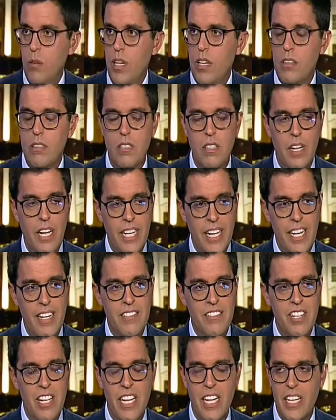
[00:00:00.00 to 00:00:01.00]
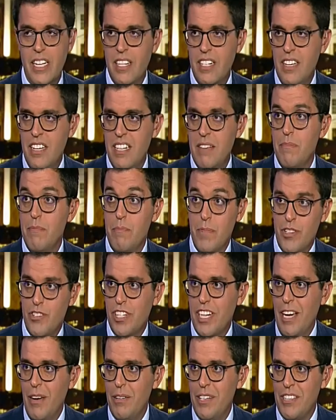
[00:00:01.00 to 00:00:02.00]
Well, I got to say, Mr.
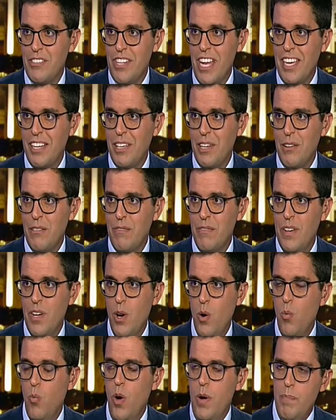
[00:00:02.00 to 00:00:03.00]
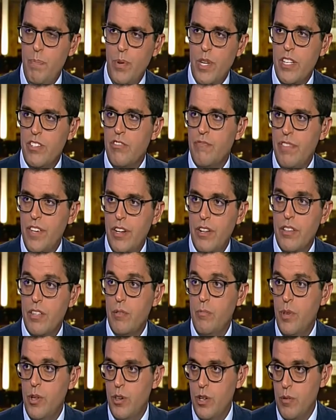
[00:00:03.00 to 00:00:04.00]
County Executive, what brings fear to the
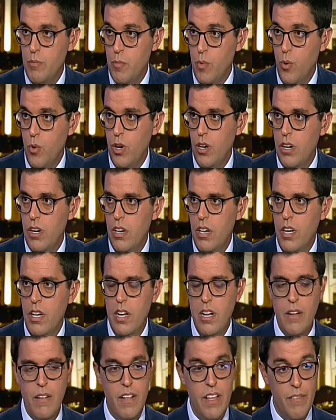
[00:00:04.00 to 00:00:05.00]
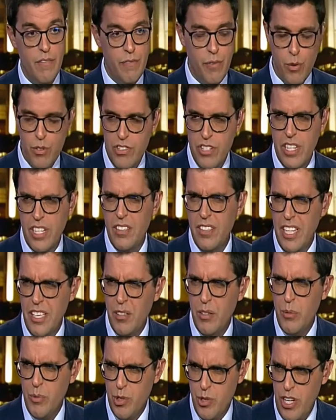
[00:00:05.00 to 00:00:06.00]
community more, enforcing illegal
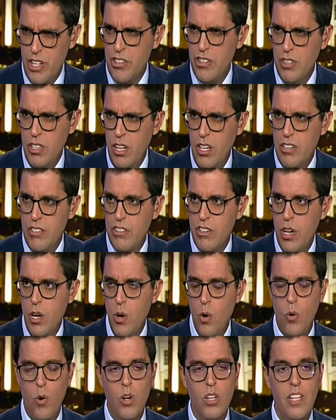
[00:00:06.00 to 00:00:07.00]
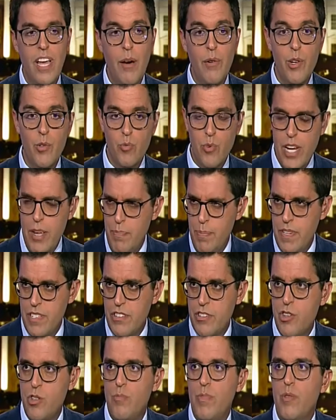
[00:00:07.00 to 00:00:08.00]
immigration laws or allowing
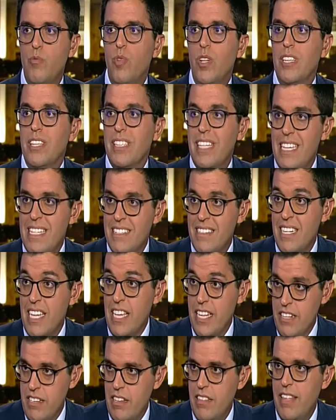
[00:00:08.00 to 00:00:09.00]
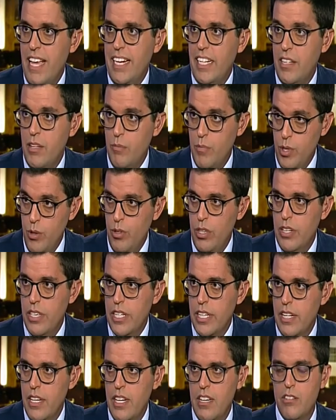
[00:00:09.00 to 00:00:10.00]
rapists to be released into that
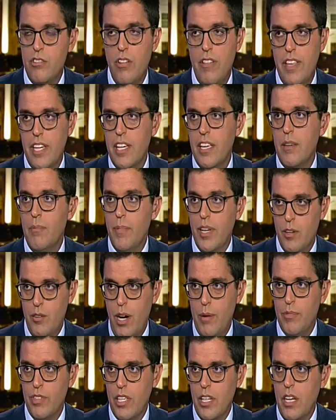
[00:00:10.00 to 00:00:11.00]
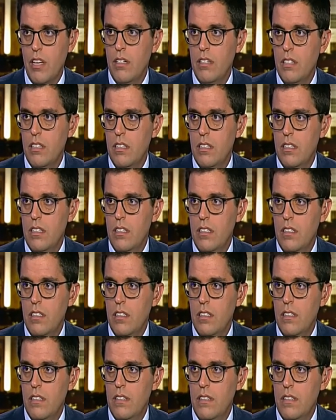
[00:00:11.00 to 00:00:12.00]
community so they can commit crimes again? Has anyone
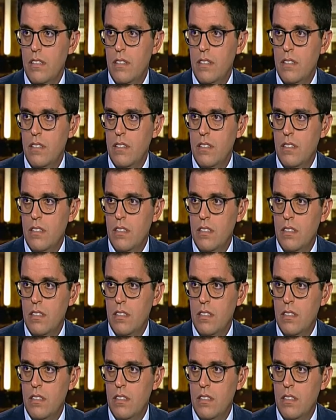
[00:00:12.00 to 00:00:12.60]
noted this to him?